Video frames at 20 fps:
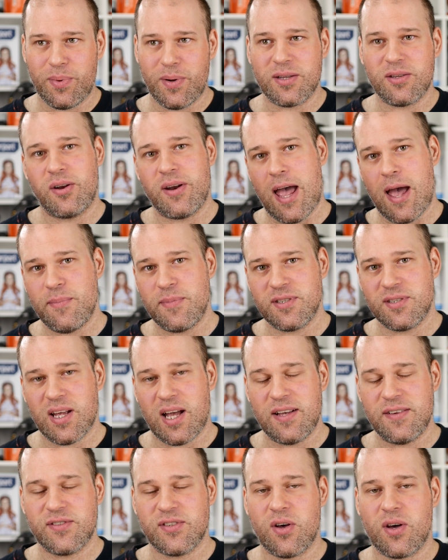But on Amazon
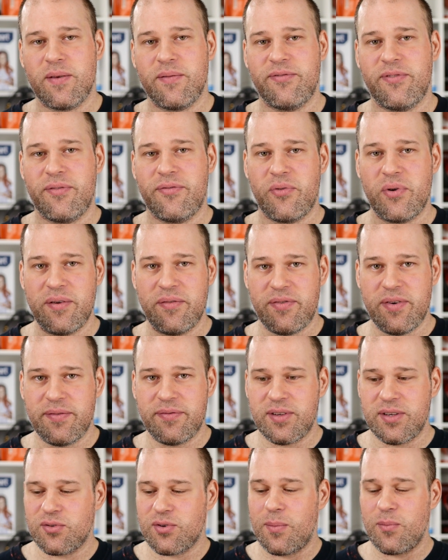I saw them for
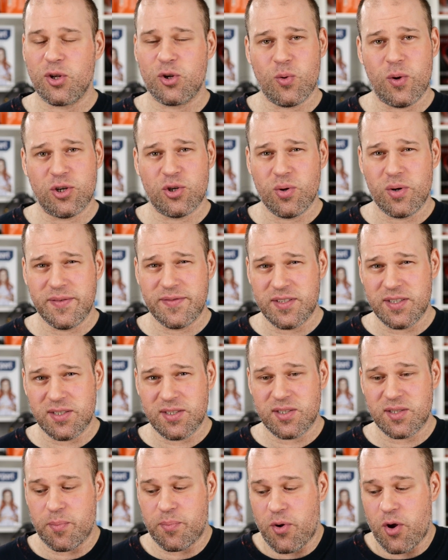$350, so I'm not quite sure if this
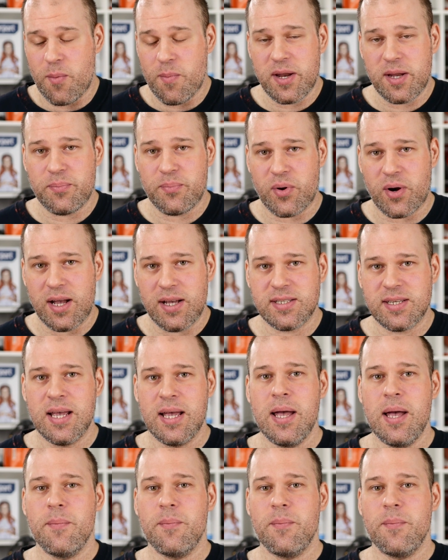is the permanent price,